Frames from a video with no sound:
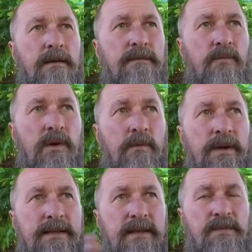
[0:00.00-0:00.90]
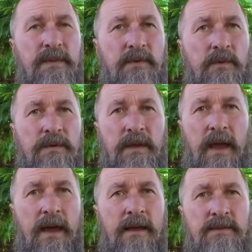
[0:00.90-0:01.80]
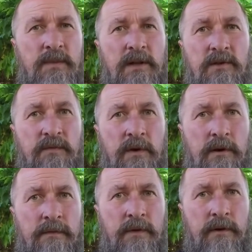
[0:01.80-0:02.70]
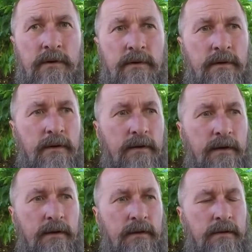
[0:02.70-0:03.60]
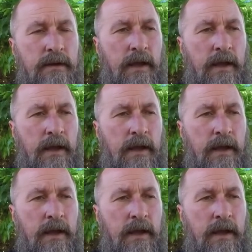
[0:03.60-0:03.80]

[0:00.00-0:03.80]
where we see people with as much fervor and